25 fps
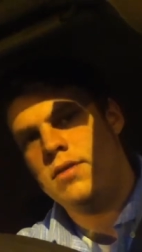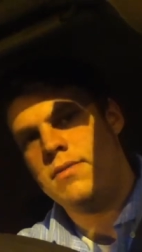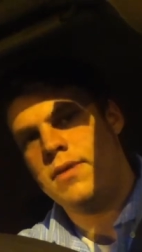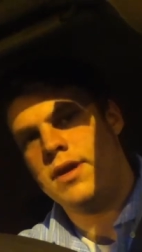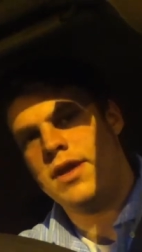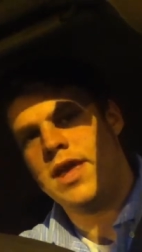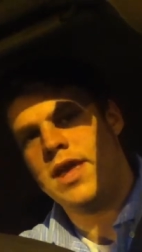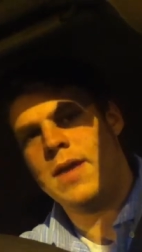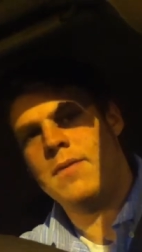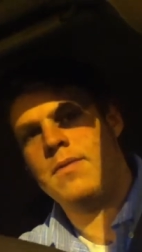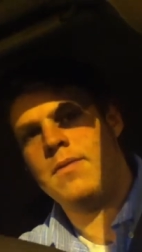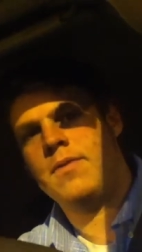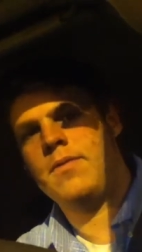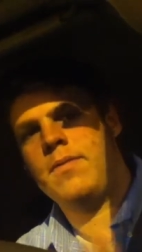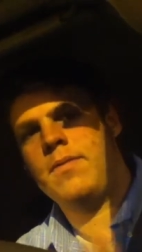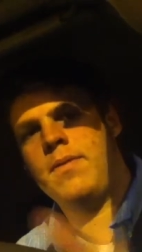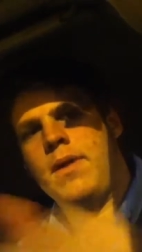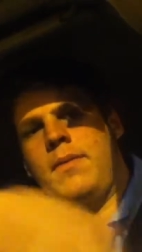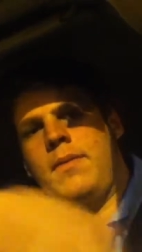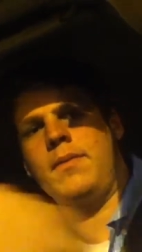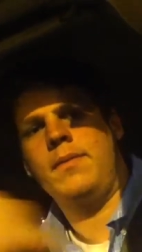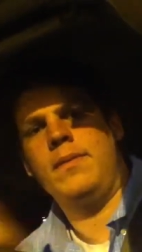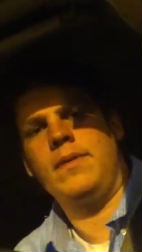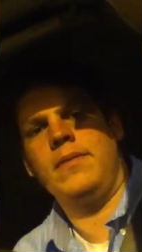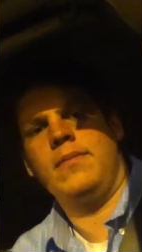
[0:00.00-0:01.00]
My camera will
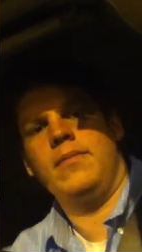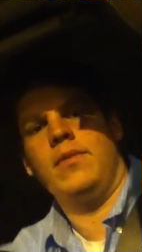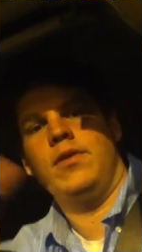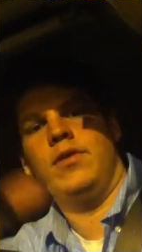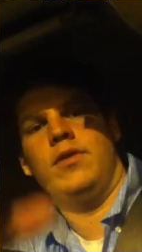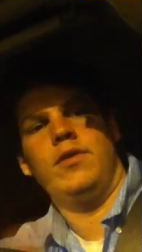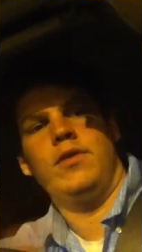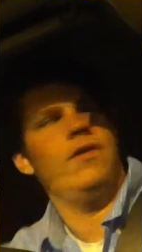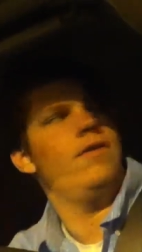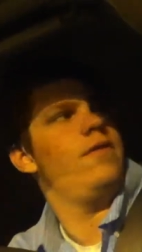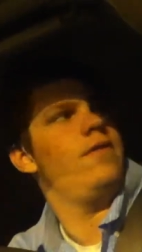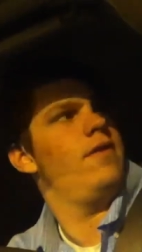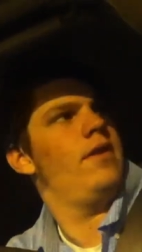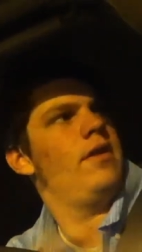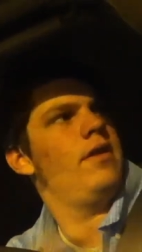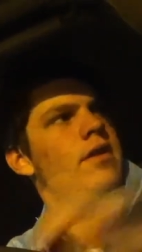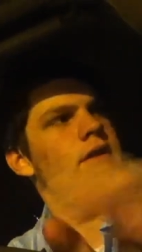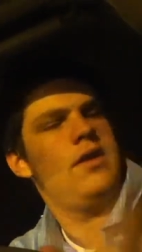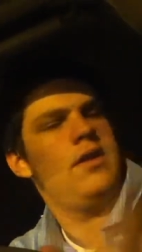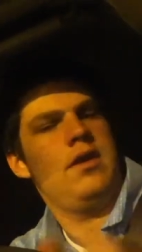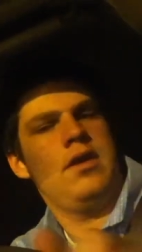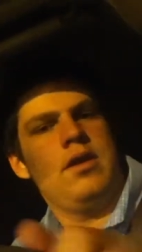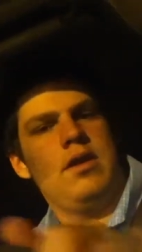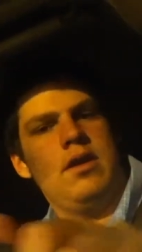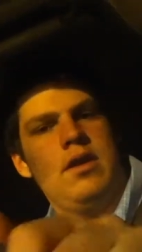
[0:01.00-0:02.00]
probably move.
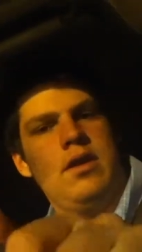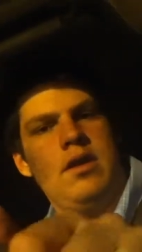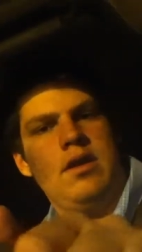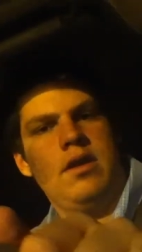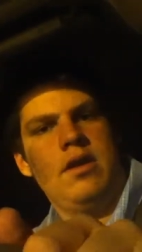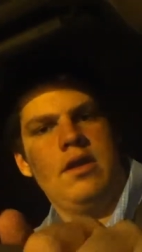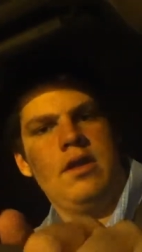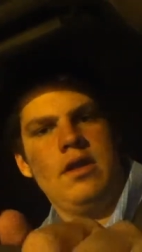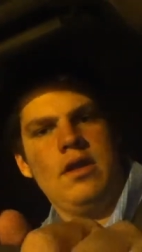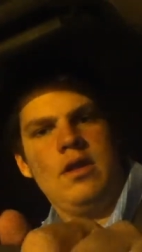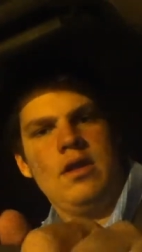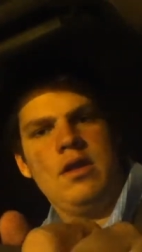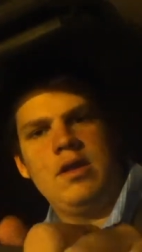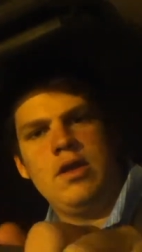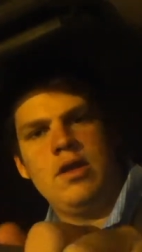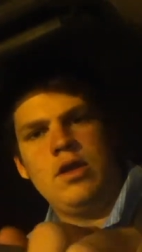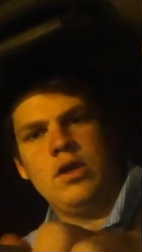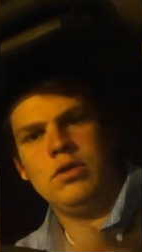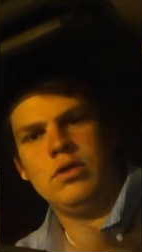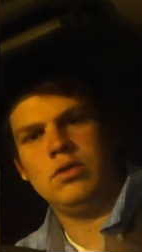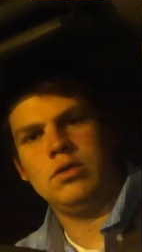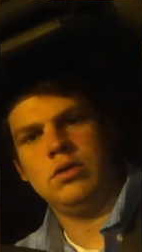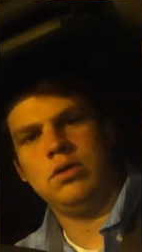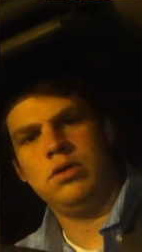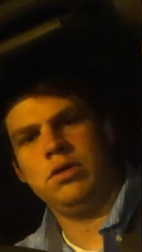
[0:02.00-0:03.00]

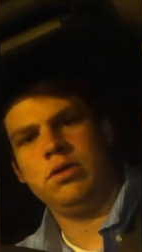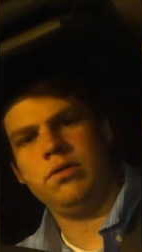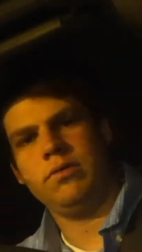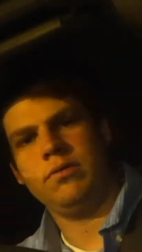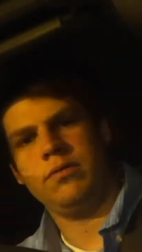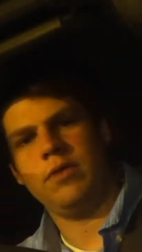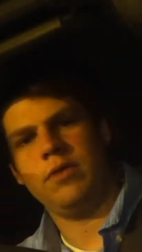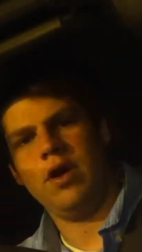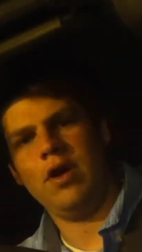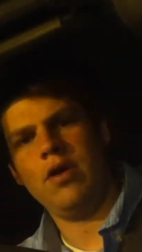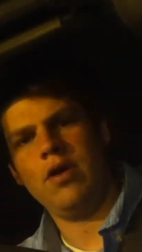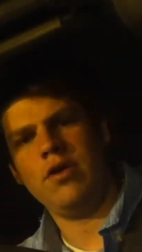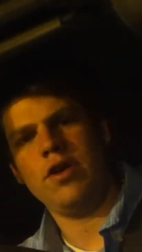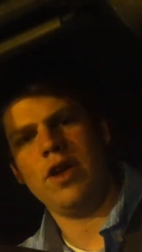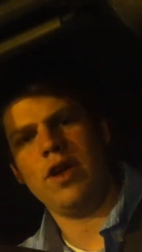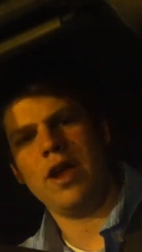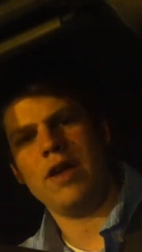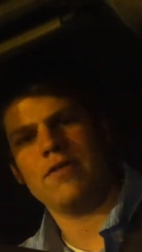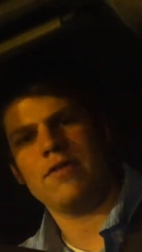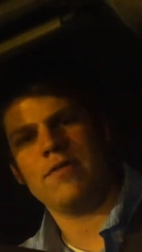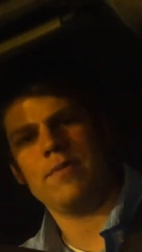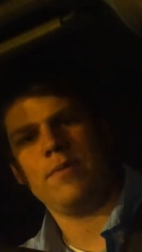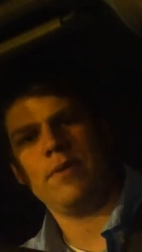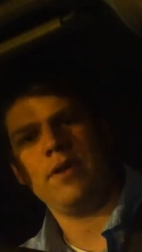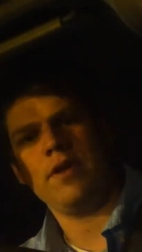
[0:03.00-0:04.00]
Ooh, no, your
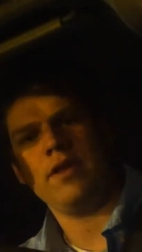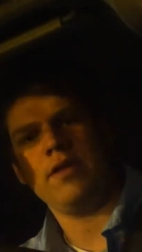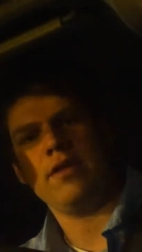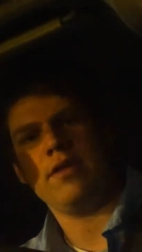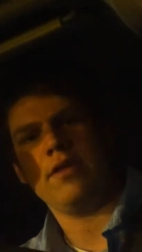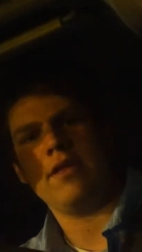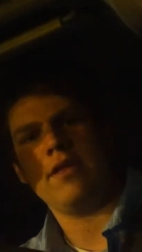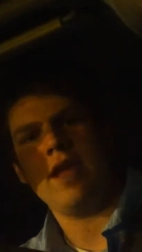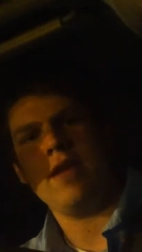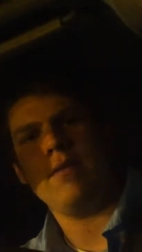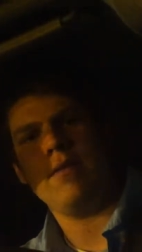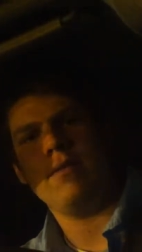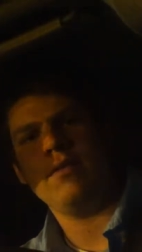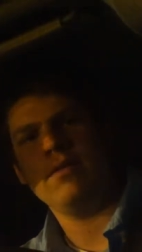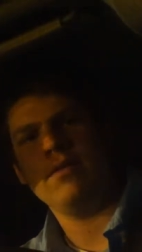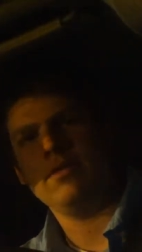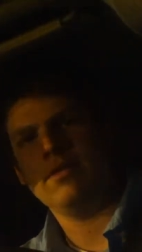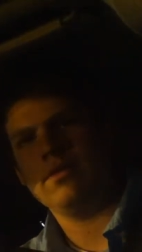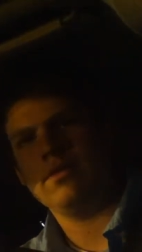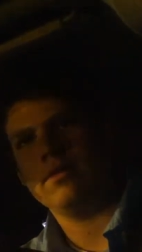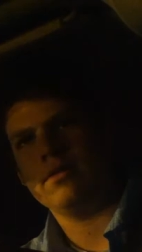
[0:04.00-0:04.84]
hands are pretty stable.